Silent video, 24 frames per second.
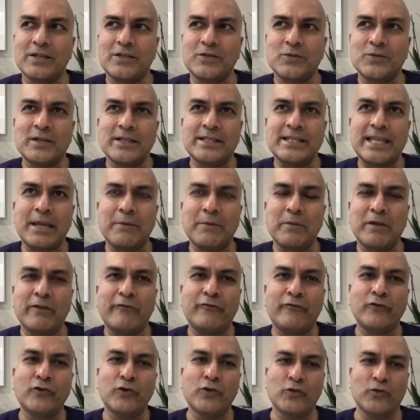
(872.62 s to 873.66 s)
do you want to take me
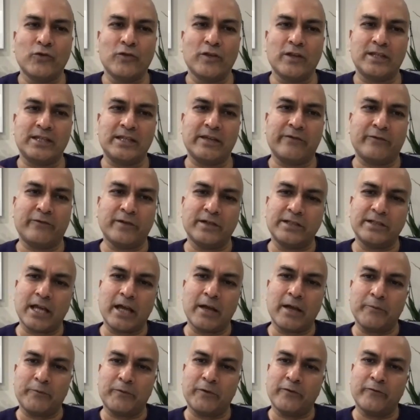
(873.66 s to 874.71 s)
through the different
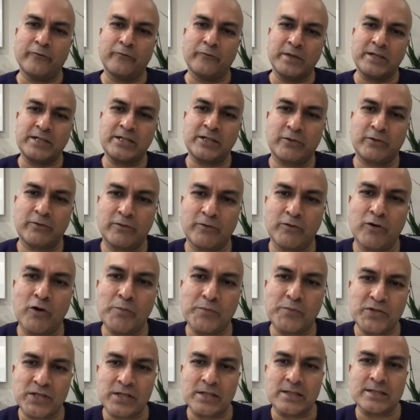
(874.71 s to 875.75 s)
type of material
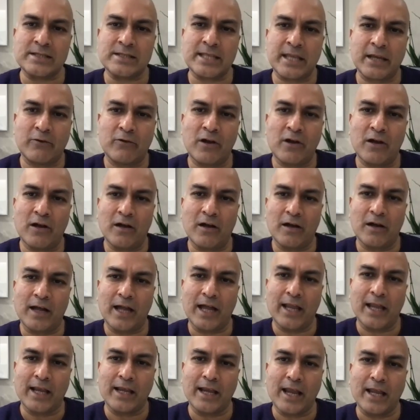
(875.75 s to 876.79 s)
options there are
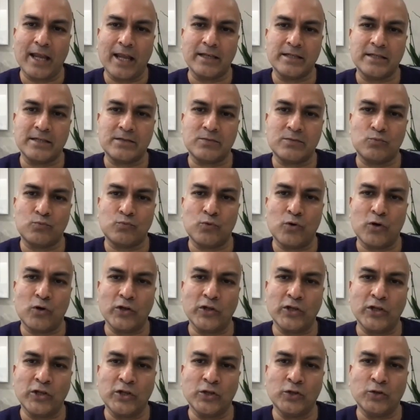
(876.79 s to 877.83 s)
and, and
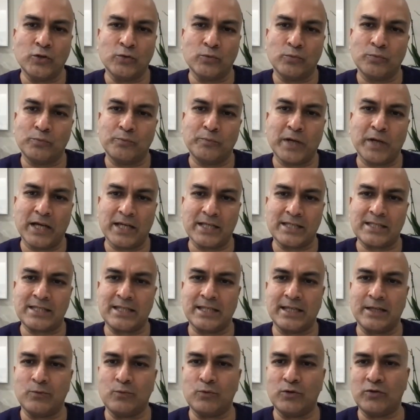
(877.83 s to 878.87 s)
what you yeah.
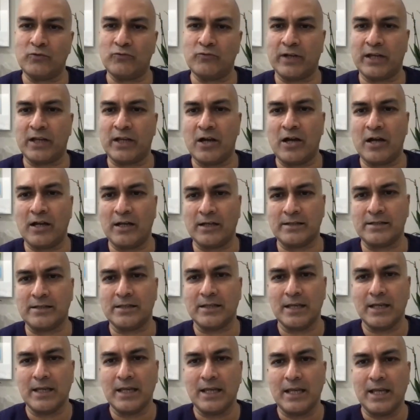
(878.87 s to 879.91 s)
personally would regard
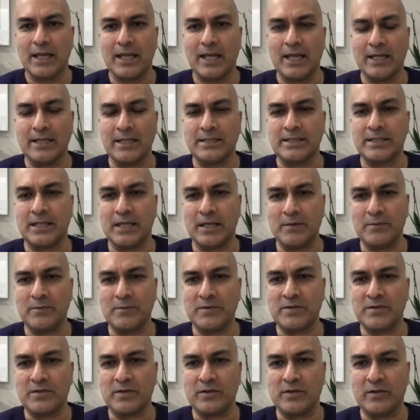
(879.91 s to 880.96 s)
in
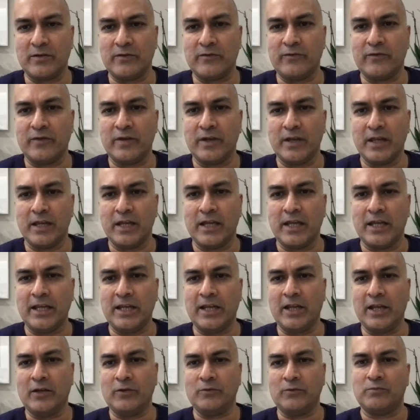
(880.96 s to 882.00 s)
terms of,
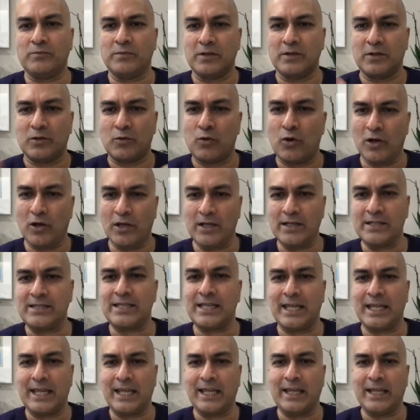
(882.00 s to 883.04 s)
you know,
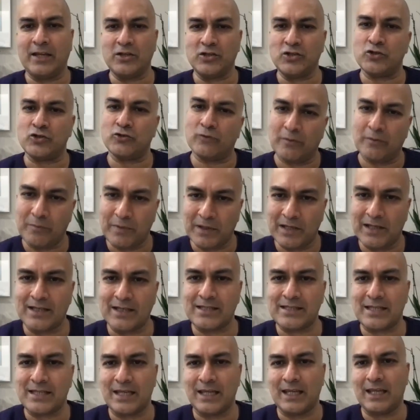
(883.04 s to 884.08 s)
quality and
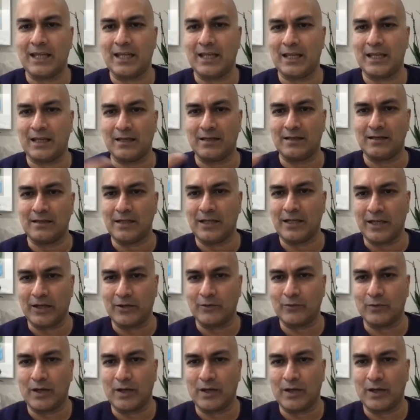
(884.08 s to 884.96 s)
durability and you know